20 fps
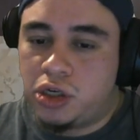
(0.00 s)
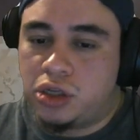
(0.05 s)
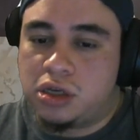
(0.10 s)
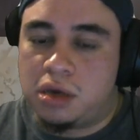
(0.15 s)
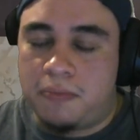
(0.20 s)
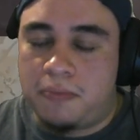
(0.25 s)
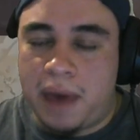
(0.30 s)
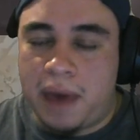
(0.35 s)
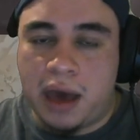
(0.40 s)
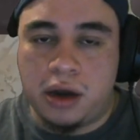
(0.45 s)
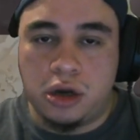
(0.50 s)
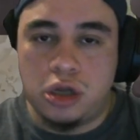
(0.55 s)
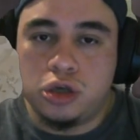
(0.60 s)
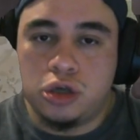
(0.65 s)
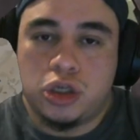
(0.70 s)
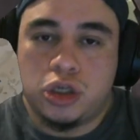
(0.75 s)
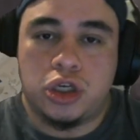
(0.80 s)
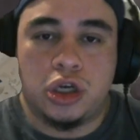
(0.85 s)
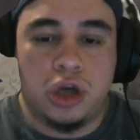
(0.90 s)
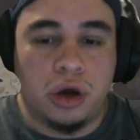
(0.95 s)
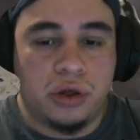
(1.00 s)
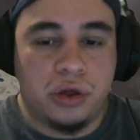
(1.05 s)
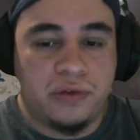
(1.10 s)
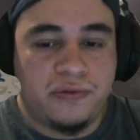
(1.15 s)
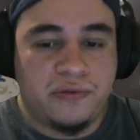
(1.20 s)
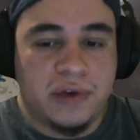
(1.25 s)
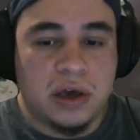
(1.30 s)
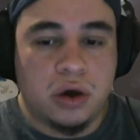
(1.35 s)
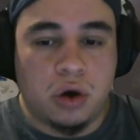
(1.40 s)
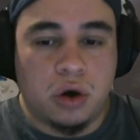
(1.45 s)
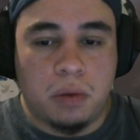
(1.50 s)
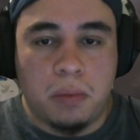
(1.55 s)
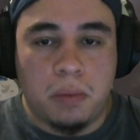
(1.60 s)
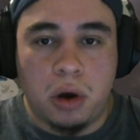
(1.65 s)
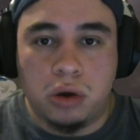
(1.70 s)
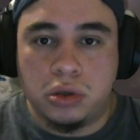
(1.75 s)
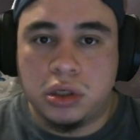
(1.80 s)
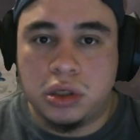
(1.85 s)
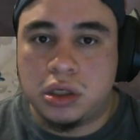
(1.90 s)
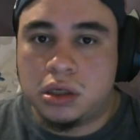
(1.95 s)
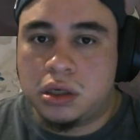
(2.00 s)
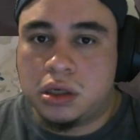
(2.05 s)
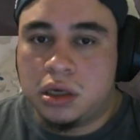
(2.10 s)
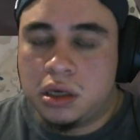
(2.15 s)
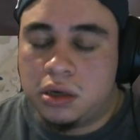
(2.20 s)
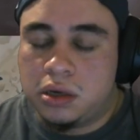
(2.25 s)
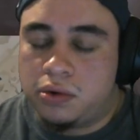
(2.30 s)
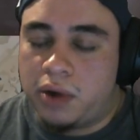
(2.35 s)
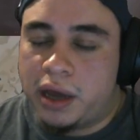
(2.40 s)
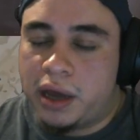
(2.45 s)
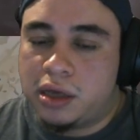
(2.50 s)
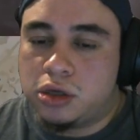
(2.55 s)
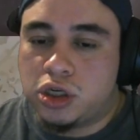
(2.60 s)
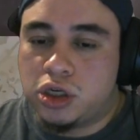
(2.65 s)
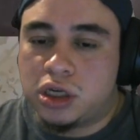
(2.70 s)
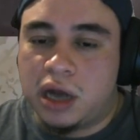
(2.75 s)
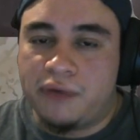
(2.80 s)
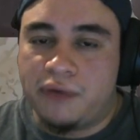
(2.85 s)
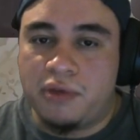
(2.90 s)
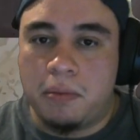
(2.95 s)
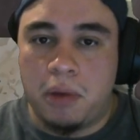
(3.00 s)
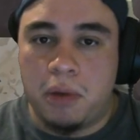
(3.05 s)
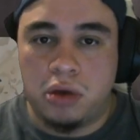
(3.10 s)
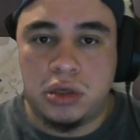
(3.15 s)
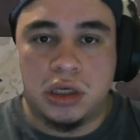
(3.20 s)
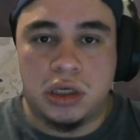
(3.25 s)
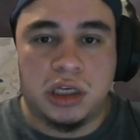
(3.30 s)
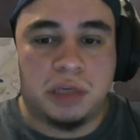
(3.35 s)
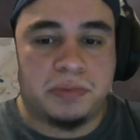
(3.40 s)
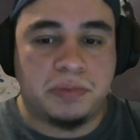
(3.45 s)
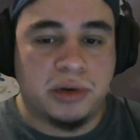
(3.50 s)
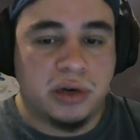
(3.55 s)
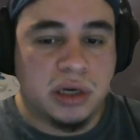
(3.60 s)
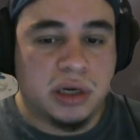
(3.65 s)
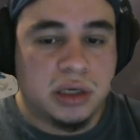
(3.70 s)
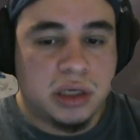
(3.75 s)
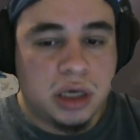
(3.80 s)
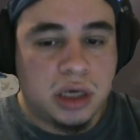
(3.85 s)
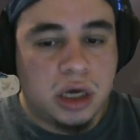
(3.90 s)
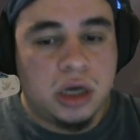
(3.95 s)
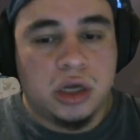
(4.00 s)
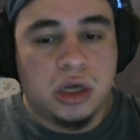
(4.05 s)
You're the commander. You should know the vehicle most, right? You should have the most experience.